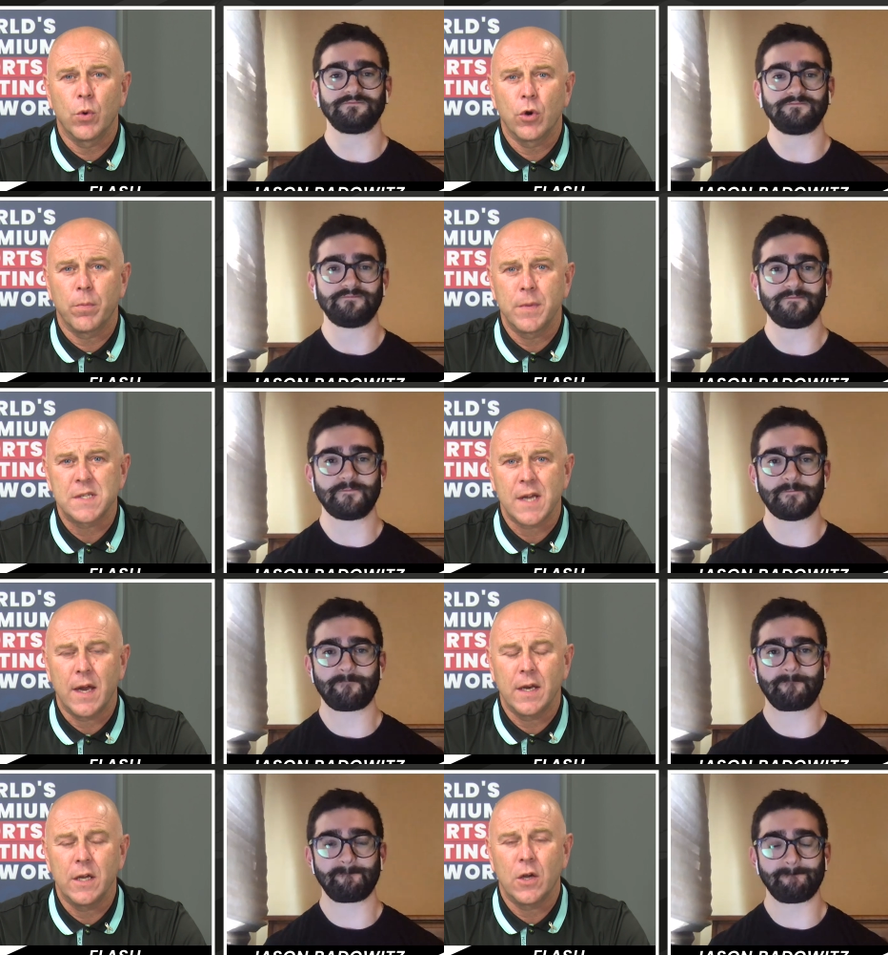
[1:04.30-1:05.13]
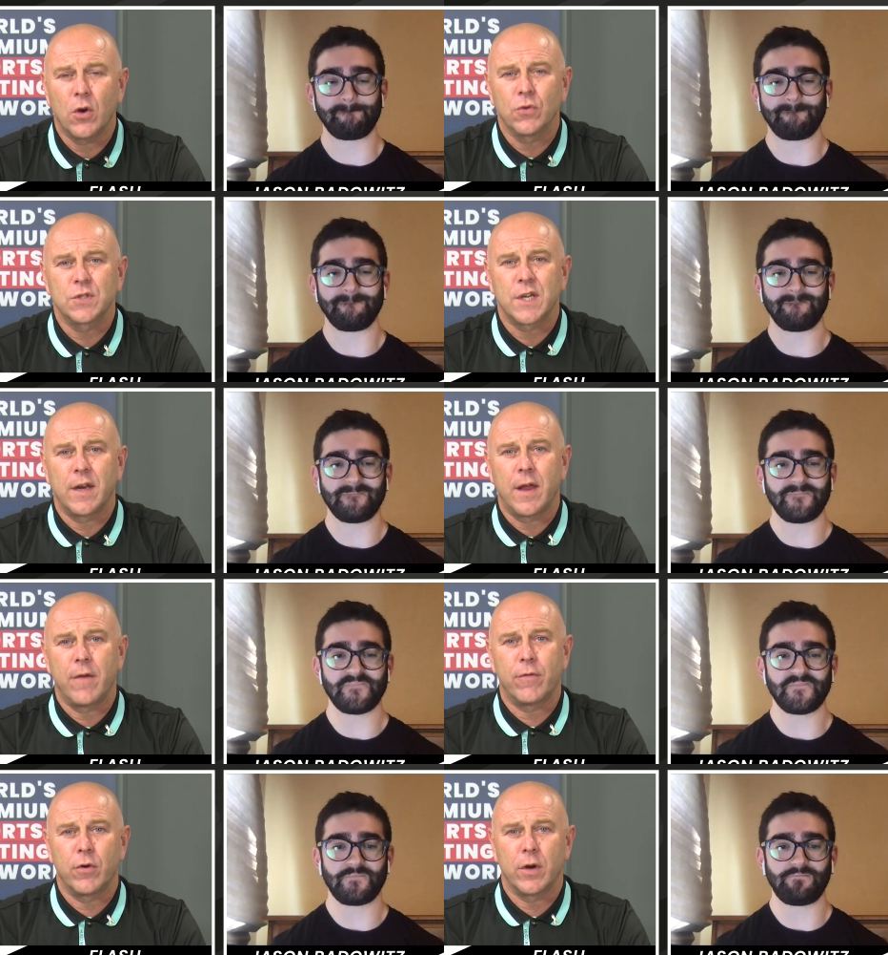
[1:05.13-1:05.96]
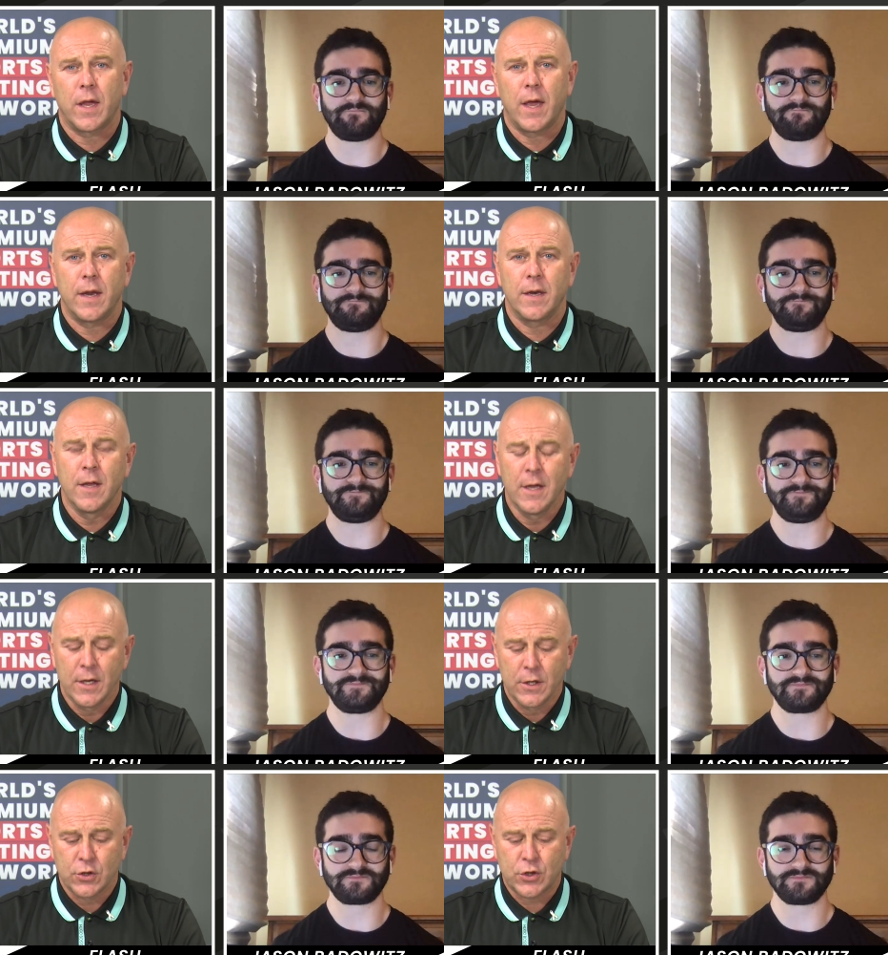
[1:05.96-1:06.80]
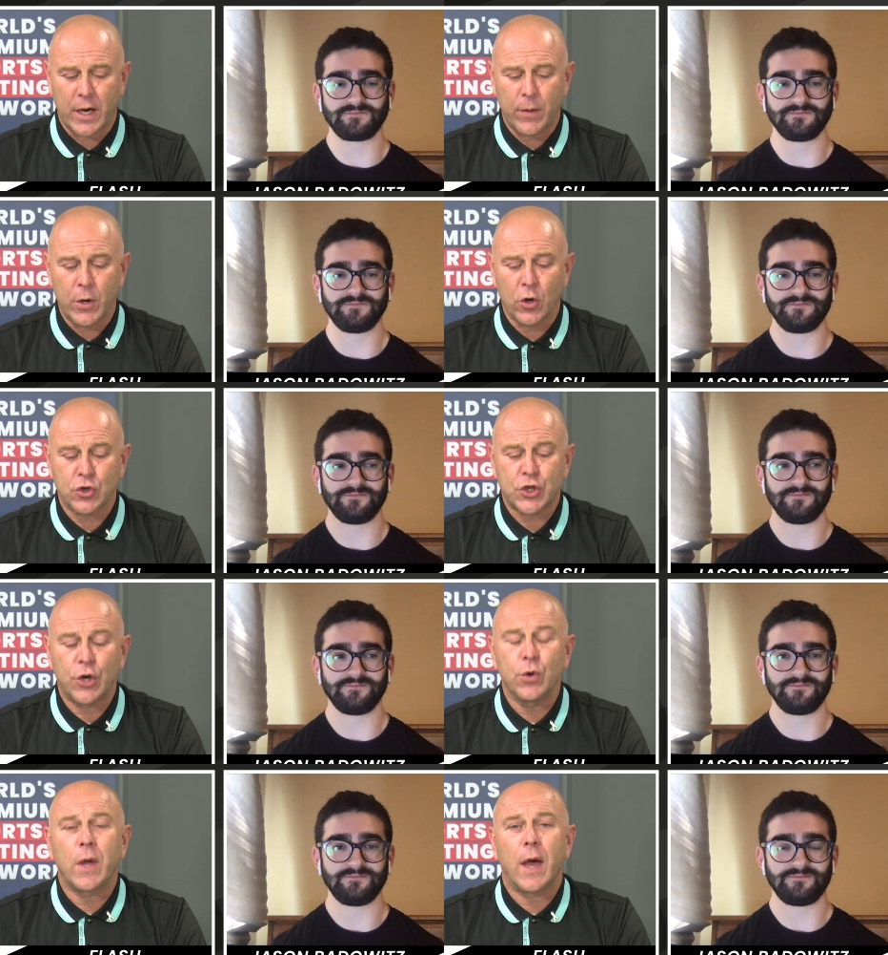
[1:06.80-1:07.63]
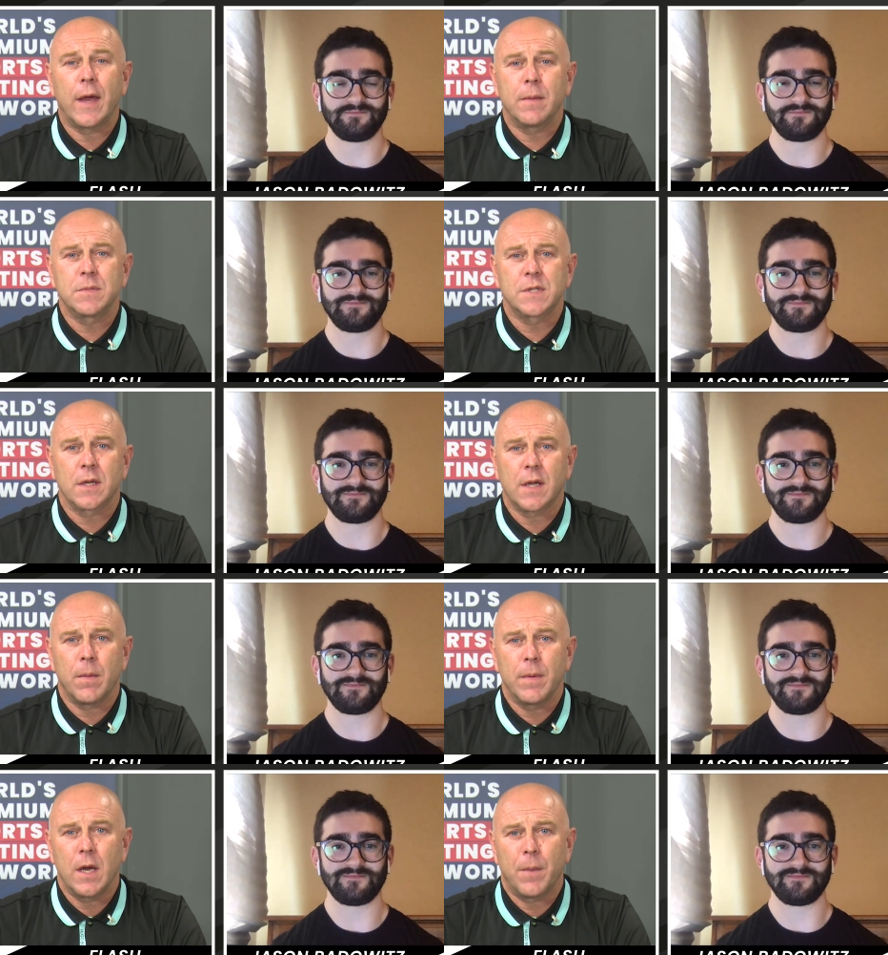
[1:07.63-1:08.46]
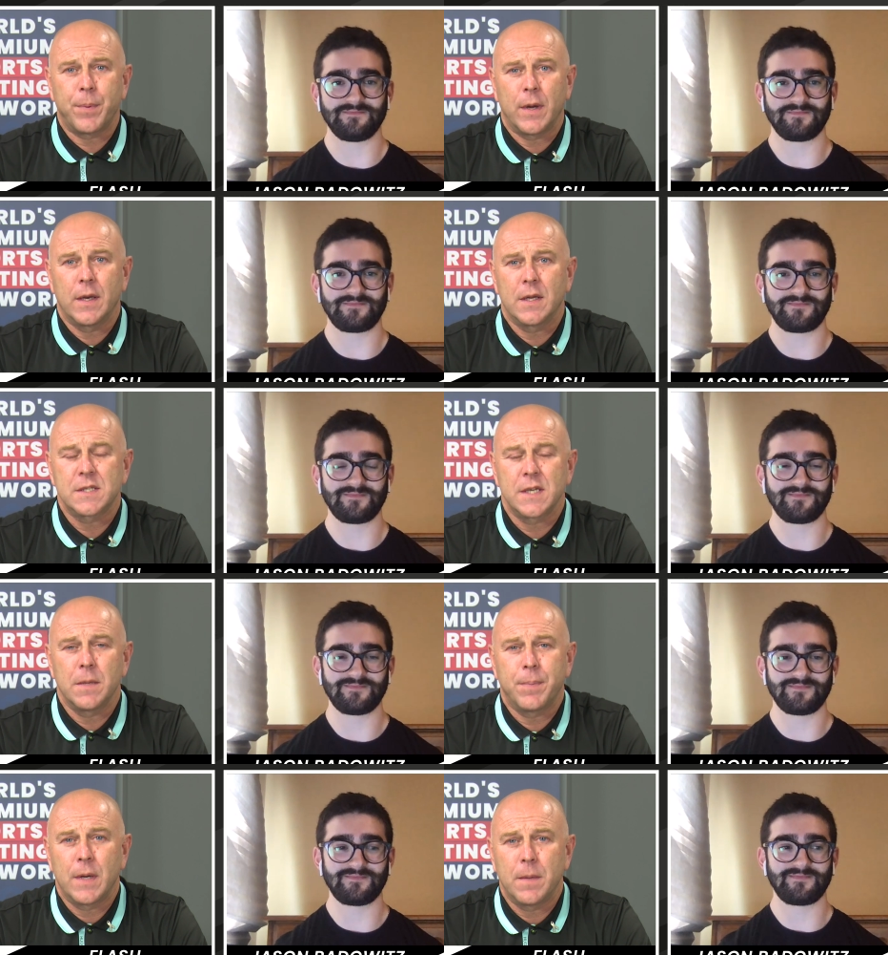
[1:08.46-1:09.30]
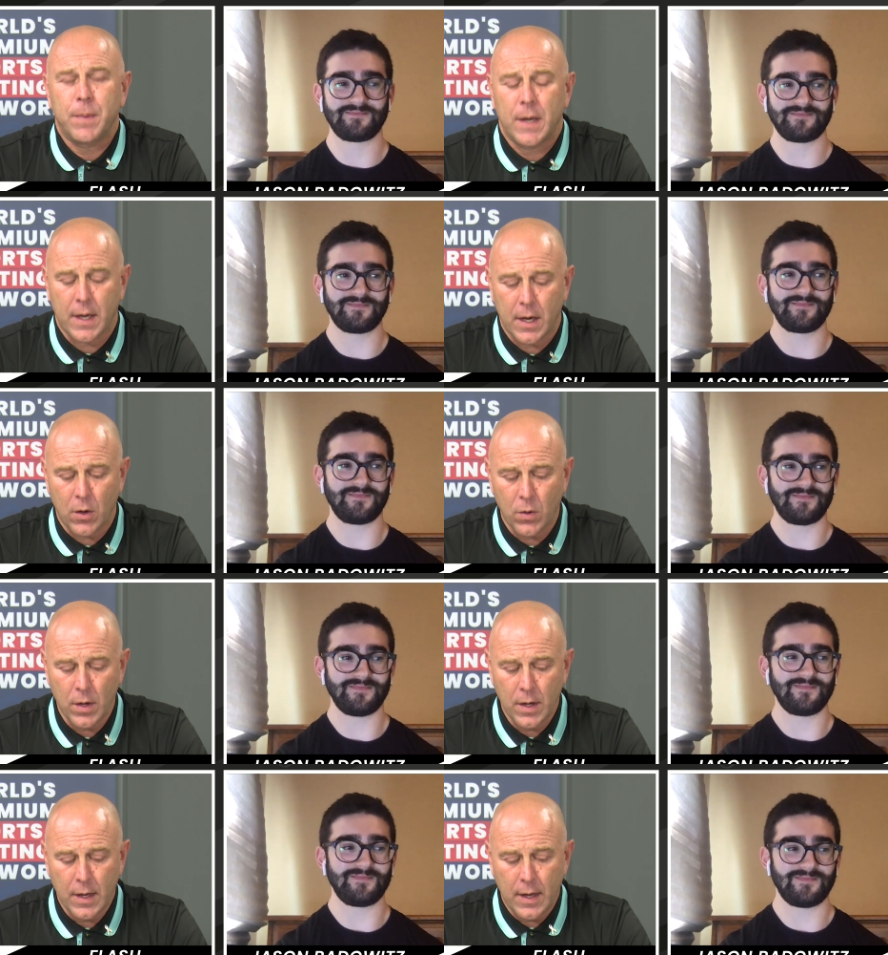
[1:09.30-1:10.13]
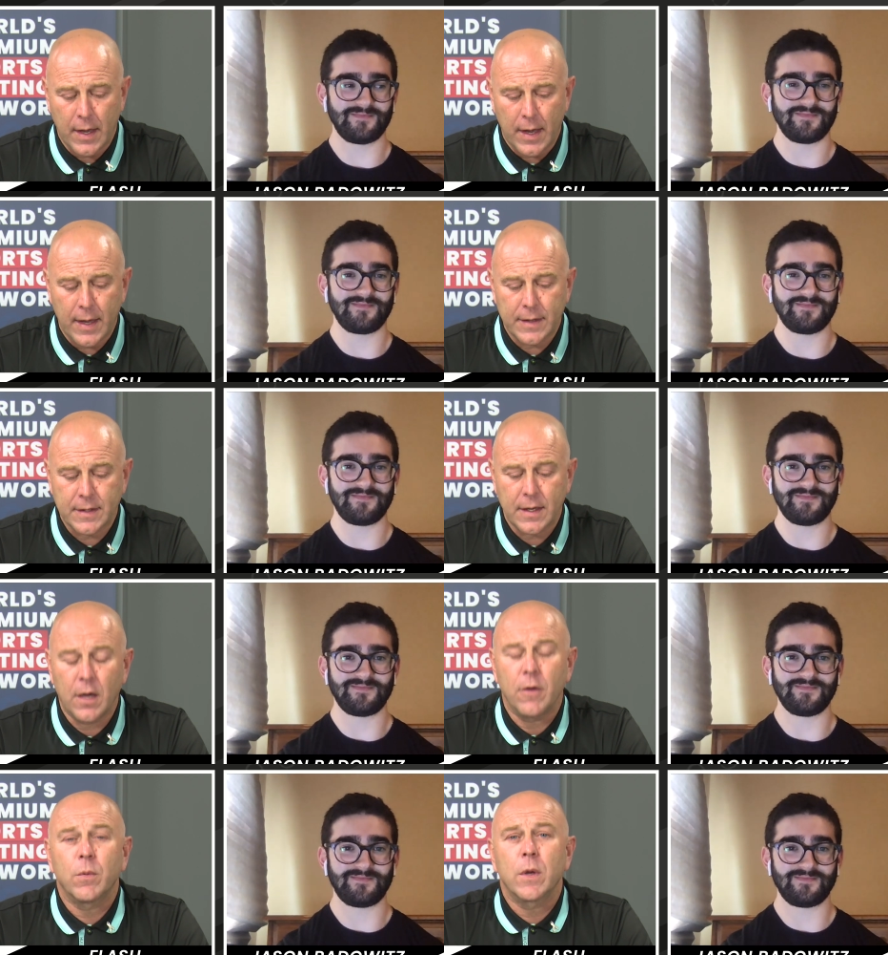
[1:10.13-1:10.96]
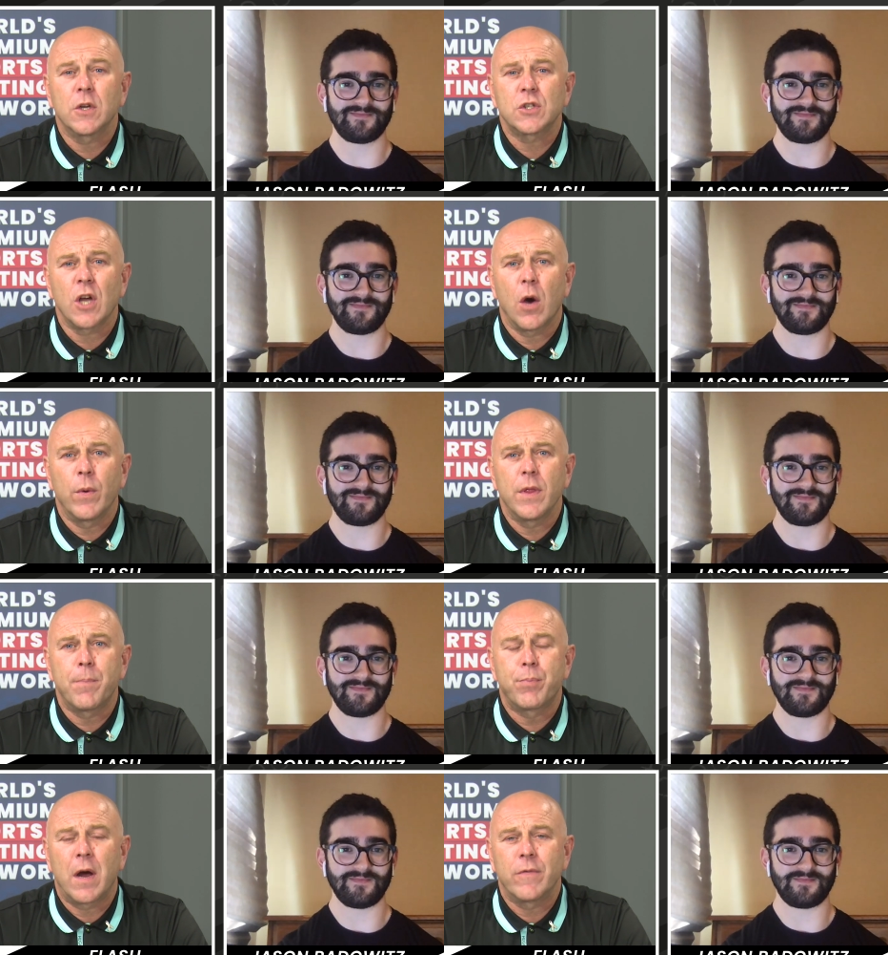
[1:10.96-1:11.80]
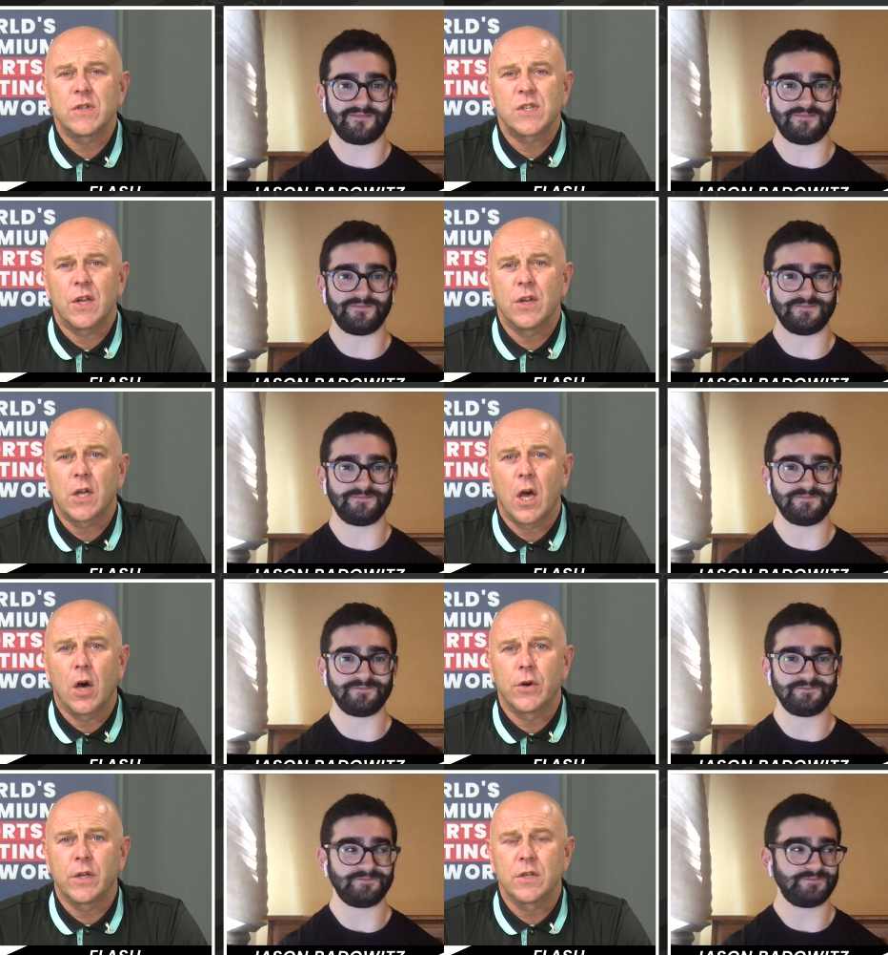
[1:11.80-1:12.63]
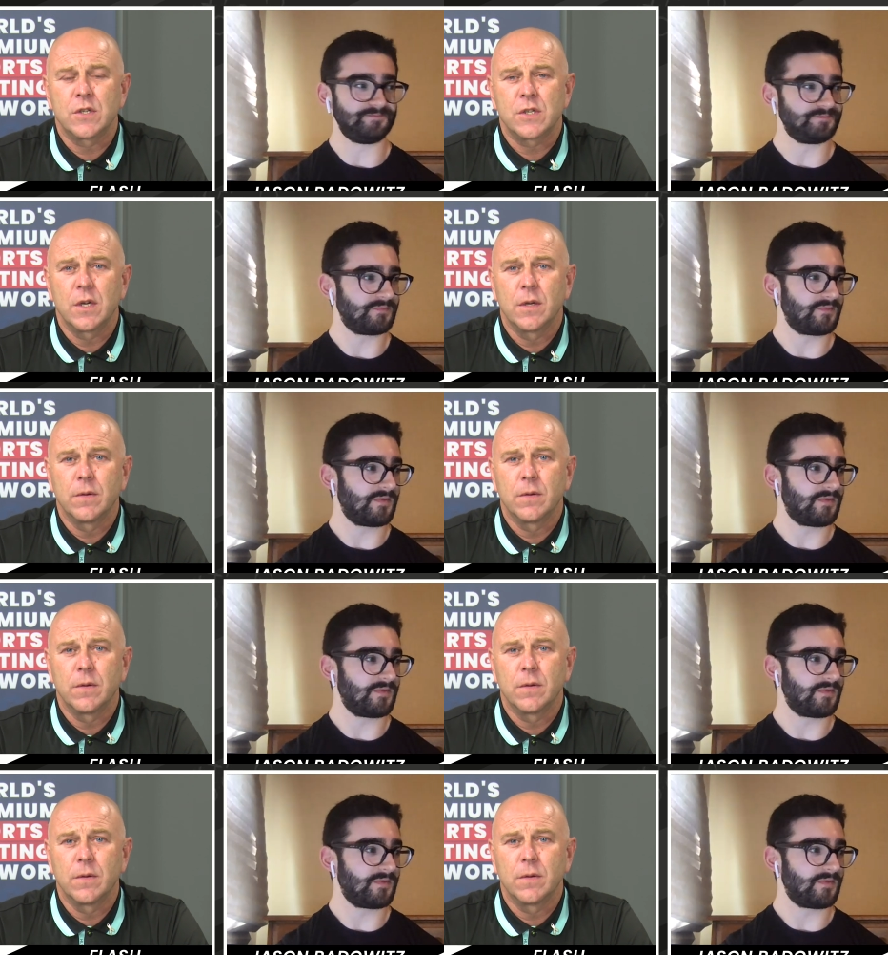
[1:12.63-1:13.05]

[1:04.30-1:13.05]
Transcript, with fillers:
Speaker 1: not miss any content ever again. Jay, we've got two games coming up in the CPBL, and we're going to start with the Brothers and the Guardians.